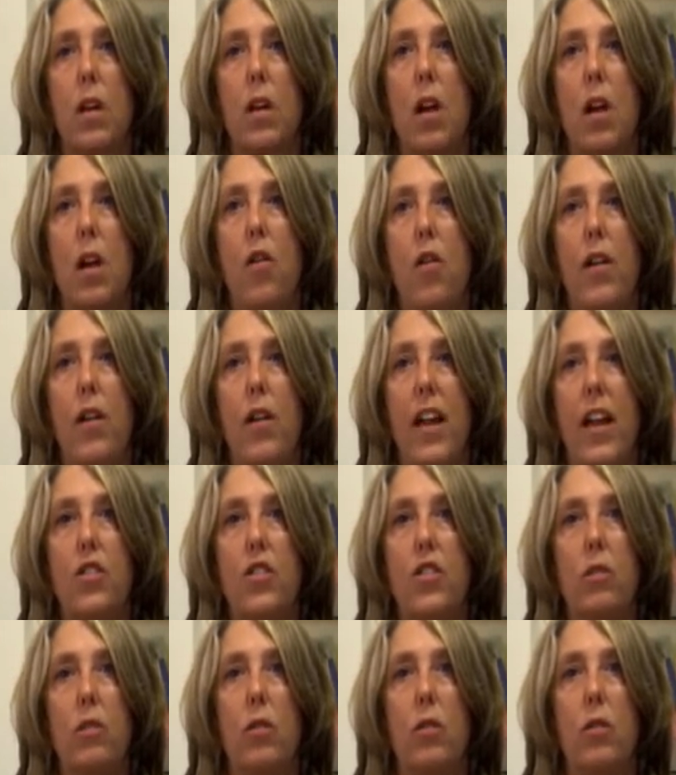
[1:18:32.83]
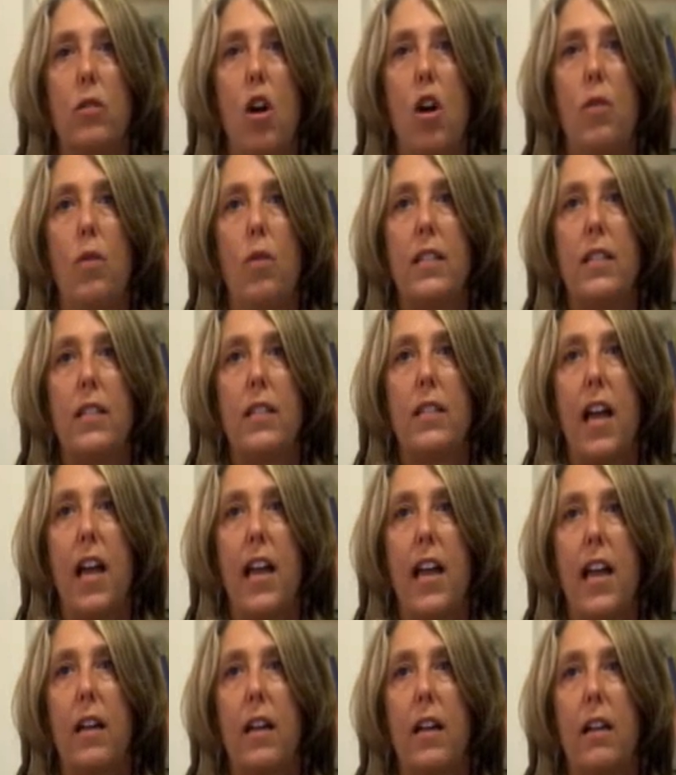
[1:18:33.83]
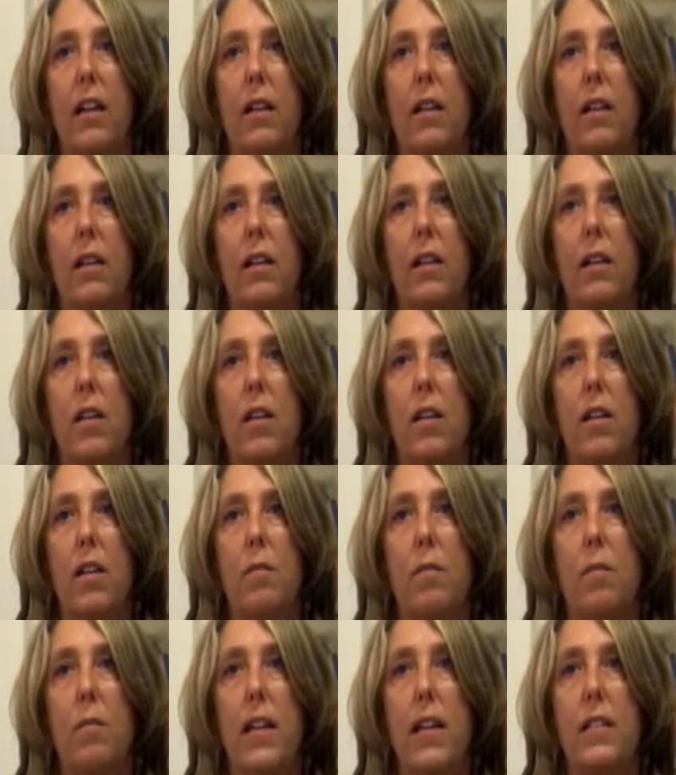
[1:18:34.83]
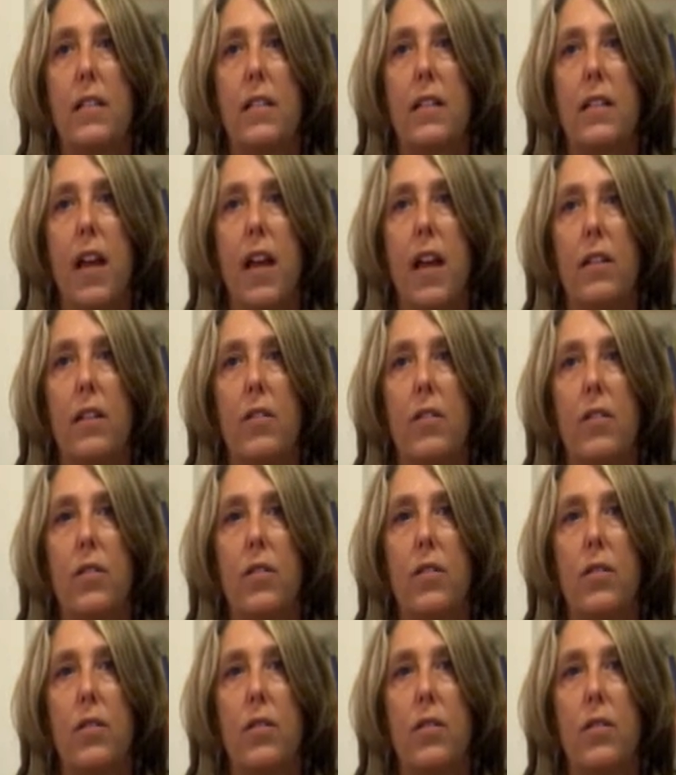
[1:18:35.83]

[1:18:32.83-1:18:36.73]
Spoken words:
Okay, so Longwood is saying it makes sense.